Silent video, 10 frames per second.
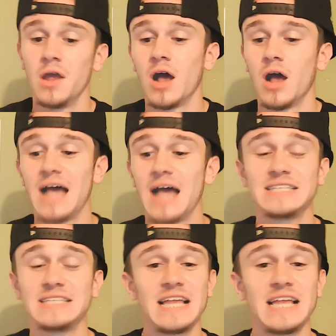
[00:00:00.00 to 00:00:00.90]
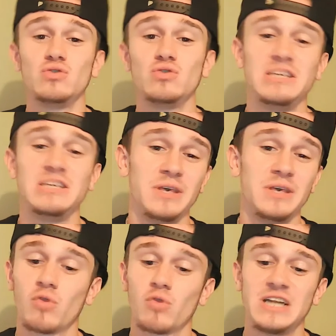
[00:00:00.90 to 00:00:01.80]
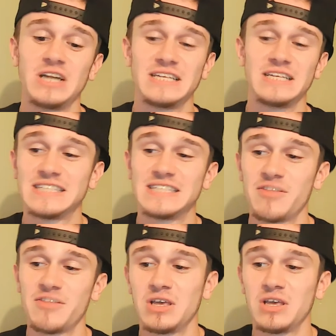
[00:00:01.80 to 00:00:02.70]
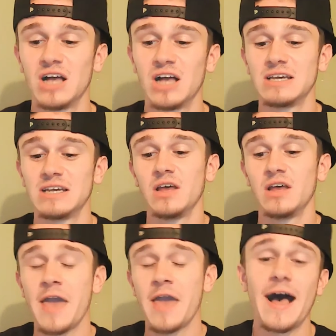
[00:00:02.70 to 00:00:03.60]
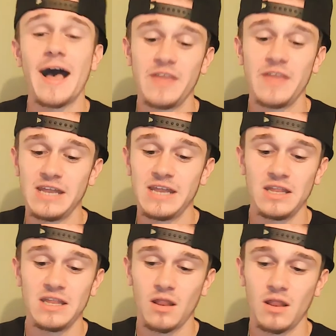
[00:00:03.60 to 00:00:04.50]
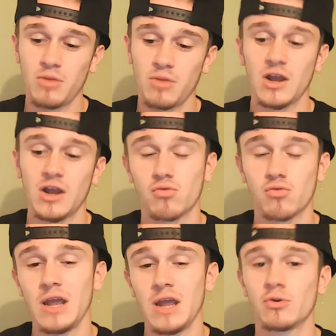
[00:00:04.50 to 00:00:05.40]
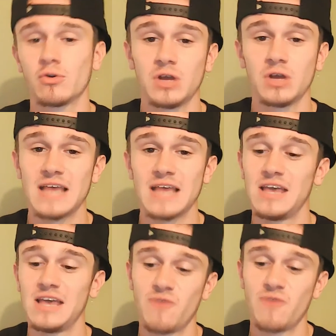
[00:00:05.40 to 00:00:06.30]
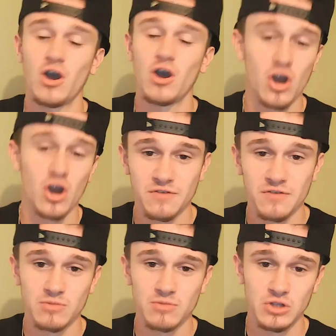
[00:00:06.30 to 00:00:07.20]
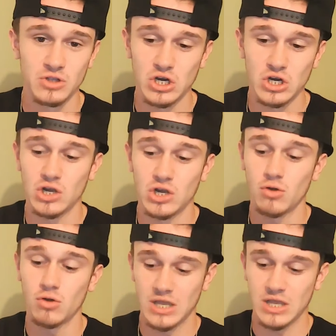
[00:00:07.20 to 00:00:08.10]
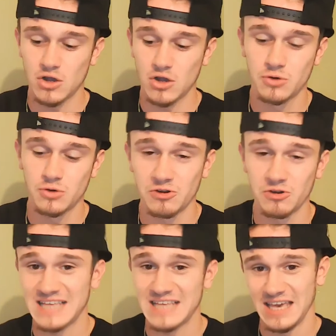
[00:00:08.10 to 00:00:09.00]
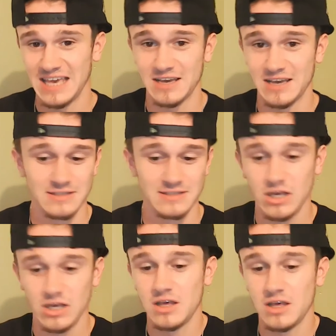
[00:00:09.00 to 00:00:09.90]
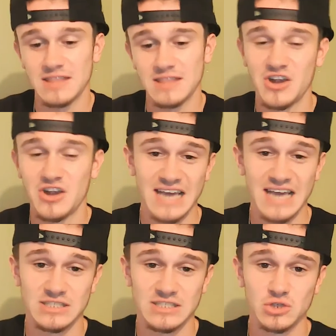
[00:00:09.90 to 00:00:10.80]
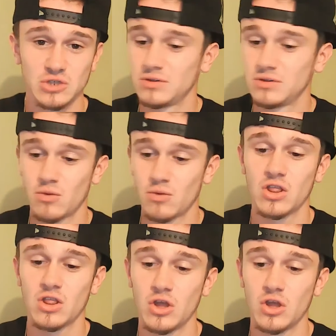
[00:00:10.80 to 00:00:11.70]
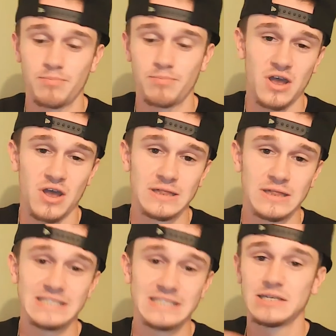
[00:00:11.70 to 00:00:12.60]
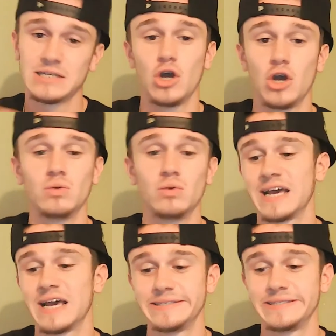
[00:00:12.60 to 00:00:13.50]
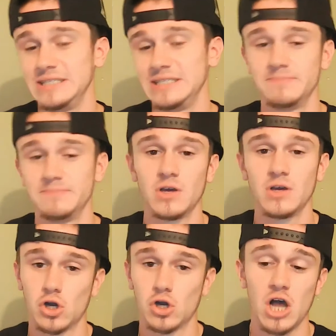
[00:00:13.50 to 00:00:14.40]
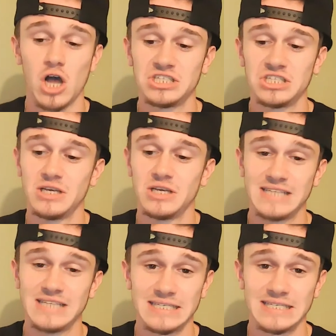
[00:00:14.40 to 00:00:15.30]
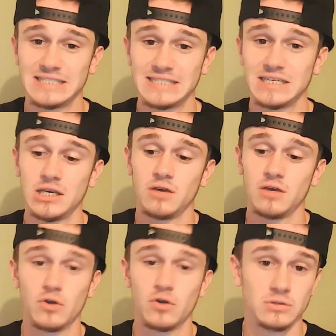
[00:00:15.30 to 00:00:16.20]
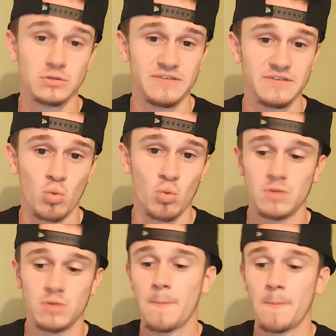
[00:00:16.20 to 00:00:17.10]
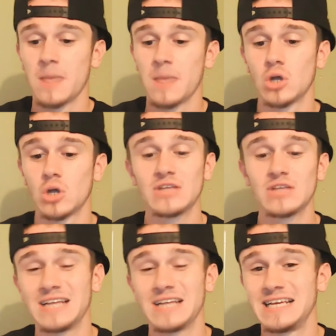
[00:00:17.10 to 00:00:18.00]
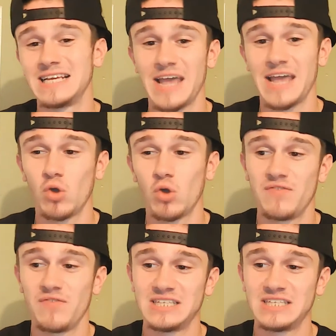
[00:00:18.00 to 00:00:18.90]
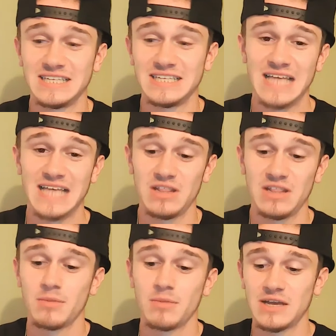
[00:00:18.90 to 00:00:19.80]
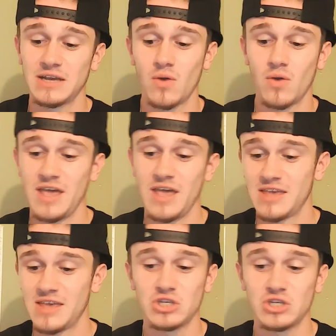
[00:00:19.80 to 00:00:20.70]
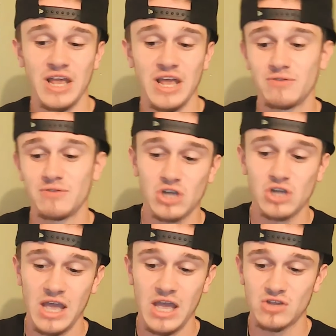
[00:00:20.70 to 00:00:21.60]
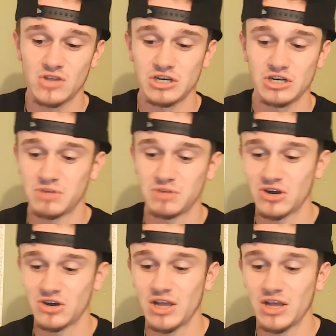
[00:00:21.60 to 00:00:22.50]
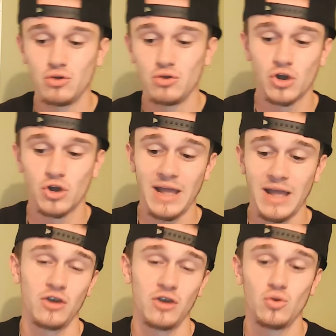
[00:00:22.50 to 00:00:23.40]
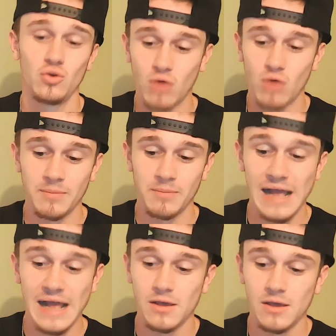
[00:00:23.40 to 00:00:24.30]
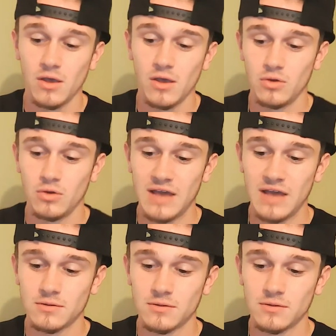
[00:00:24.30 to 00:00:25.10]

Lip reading: I say that UTEP will finish in 7th because they didn't bring in a great recruiting class. It is very hard for them to get a good recruiting class because, yes, they're in Texas too. They're probably the least known Texas team or college in Texas for Division I. So that's why I think they will be finishing in 7th because they did return 8 starters, but they're getting a new quarterback and a new running back, you guys.